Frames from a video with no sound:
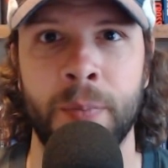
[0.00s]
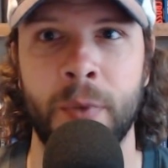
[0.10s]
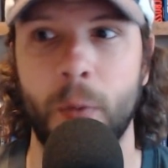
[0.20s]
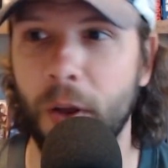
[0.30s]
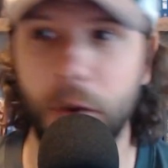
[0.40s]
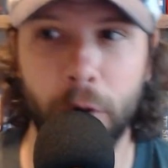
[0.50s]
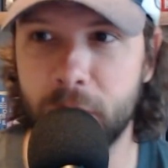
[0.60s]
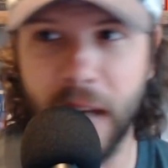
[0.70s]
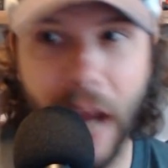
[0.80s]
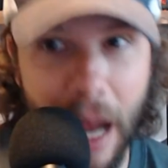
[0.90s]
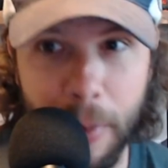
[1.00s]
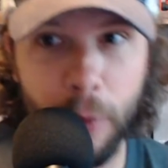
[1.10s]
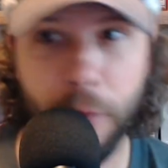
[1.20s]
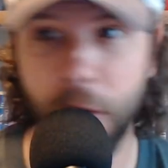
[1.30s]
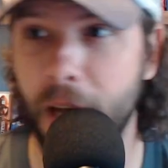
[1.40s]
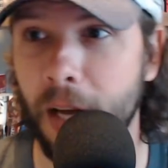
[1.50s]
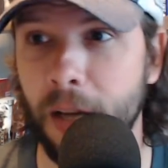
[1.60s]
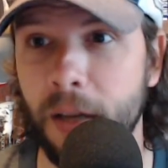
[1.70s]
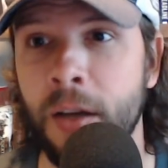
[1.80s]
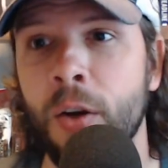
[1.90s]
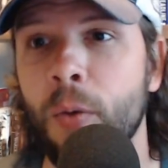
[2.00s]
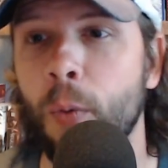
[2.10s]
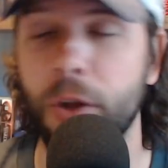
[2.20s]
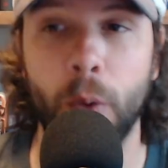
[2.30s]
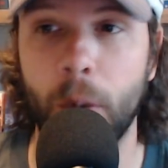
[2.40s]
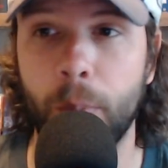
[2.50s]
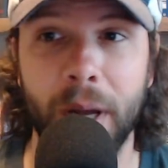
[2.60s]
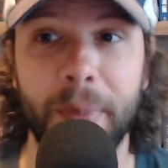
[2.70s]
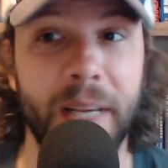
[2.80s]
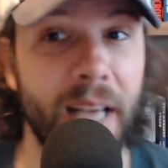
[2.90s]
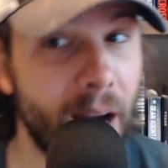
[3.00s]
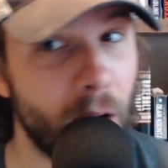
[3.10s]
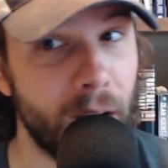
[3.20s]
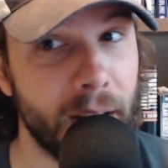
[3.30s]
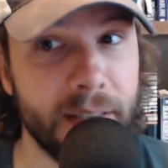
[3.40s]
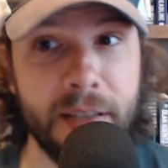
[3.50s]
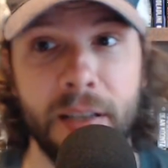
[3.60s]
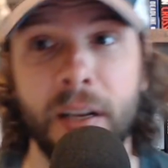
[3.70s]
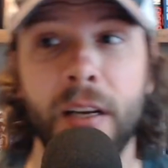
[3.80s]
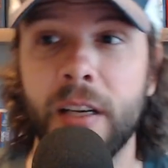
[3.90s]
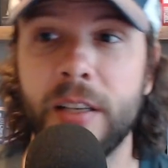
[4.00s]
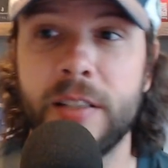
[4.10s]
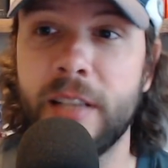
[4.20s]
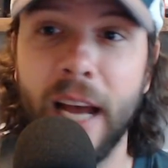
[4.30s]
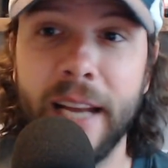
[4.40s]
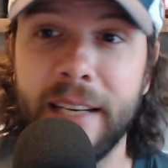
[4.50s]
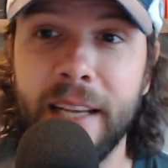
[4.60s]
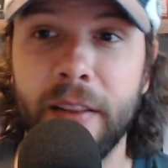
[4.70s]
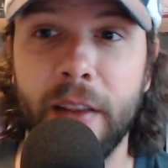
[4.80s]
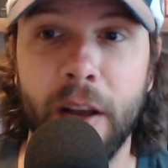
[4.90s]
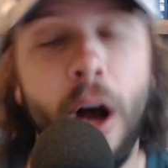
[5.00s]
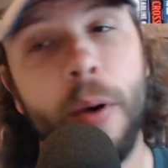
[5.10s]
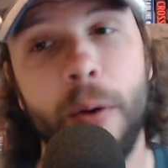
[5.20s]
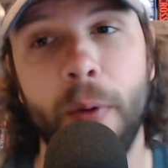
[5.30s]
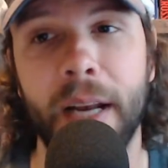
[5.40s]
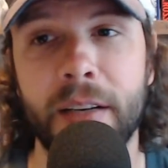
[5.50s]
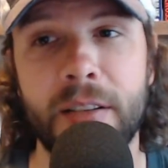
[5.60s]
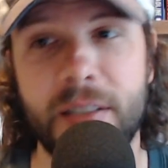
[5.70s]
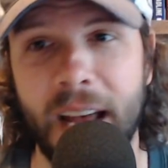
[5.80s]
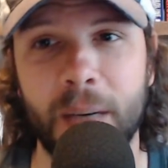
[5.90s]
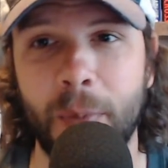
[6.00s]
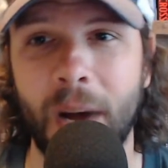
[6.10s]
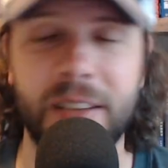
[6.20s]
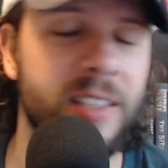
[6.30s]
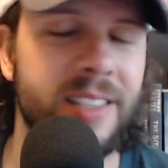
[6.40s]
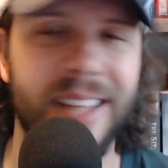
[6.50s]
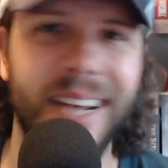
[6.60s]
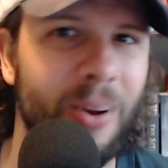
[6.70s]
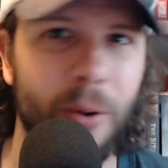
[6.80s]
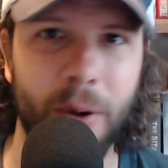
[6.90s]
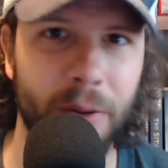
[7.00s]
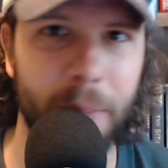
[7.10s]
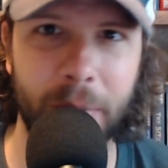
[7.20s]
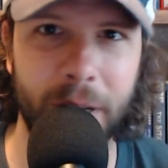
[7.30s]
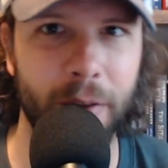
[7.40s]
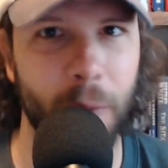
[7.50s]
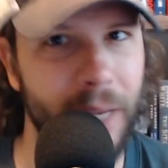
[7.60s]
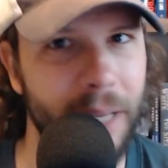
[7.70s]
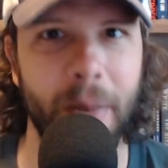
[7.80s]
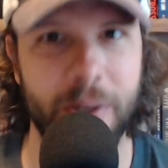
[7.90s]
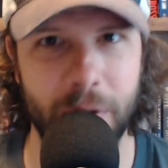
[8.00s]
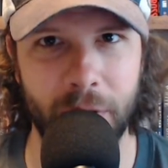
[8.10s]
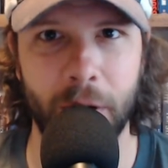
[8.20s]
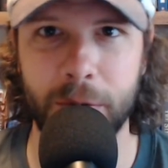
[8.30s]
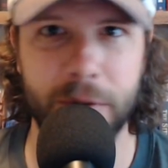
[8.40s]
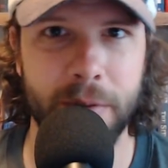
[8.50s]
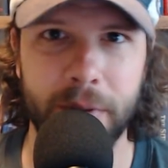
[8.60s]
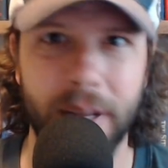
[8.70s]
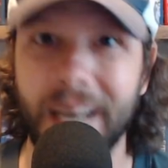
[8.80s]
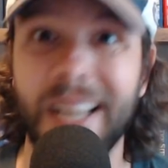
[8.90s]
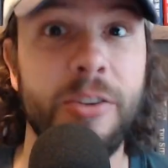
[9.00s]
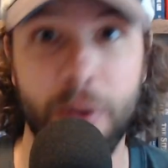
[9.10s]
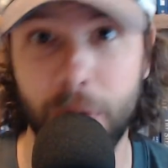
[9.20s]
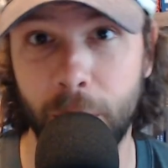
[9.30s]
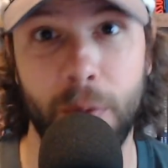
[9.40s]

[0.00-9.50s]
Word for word: Whether it was a Cabo thing, whether you want to blame Garrett, because the idea that, oh, ran into stacked boxes, that don't hold up either. We can measure those. That ain't true.